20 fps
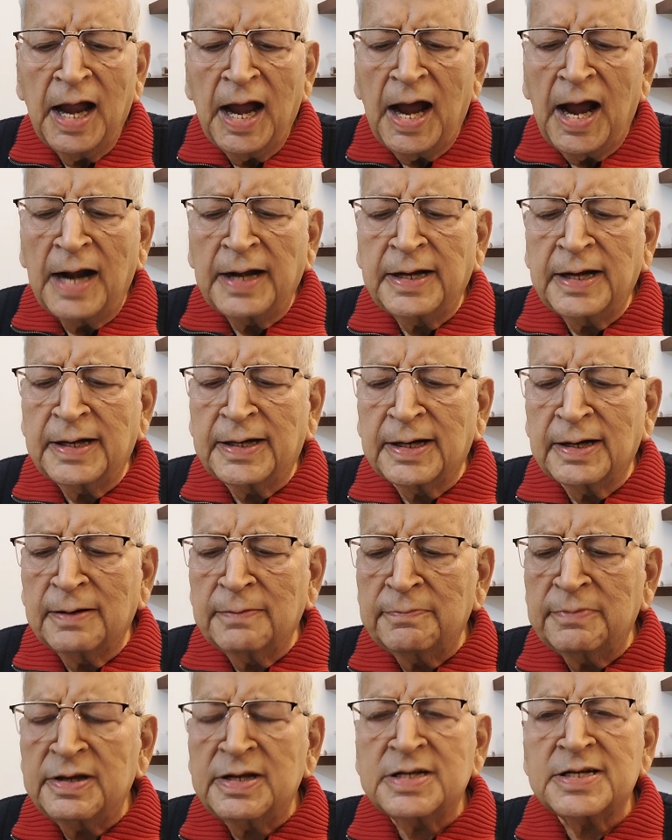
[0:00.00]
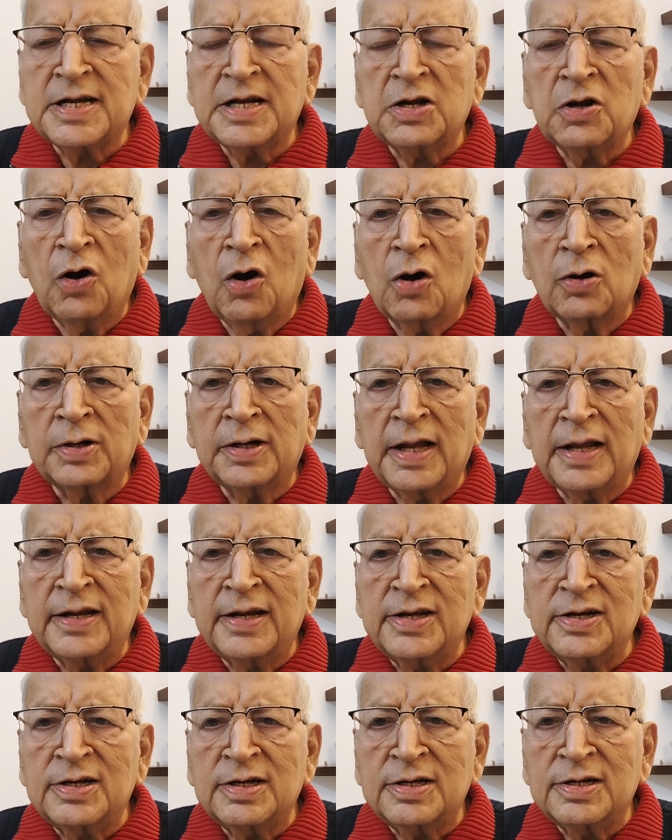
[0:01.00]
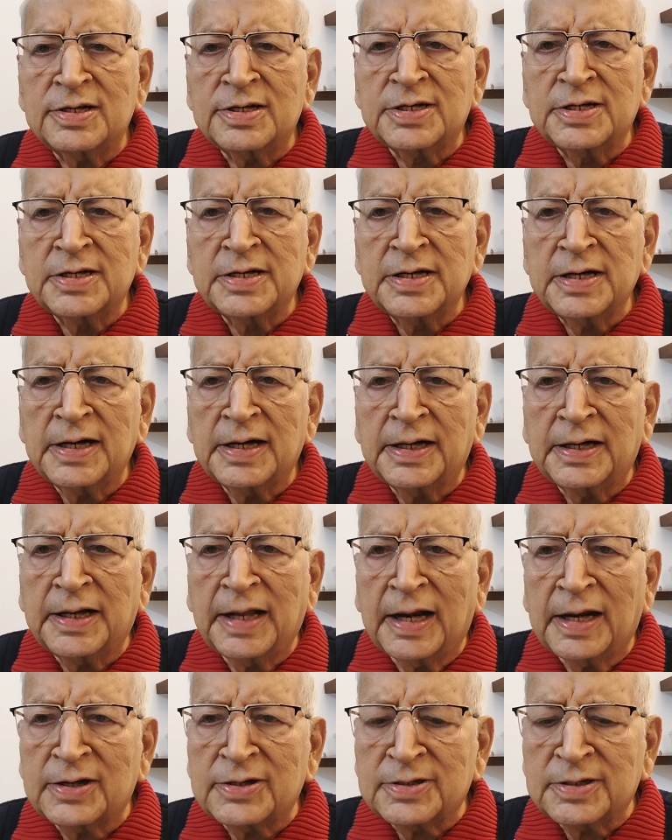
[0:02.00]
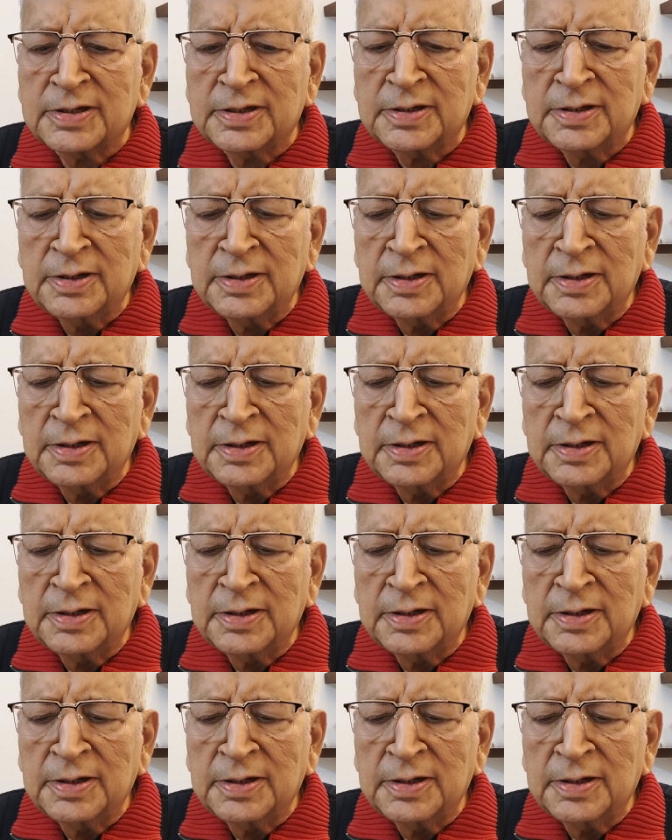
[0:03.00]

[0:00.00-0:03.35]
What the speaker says: and determines an organization's direction.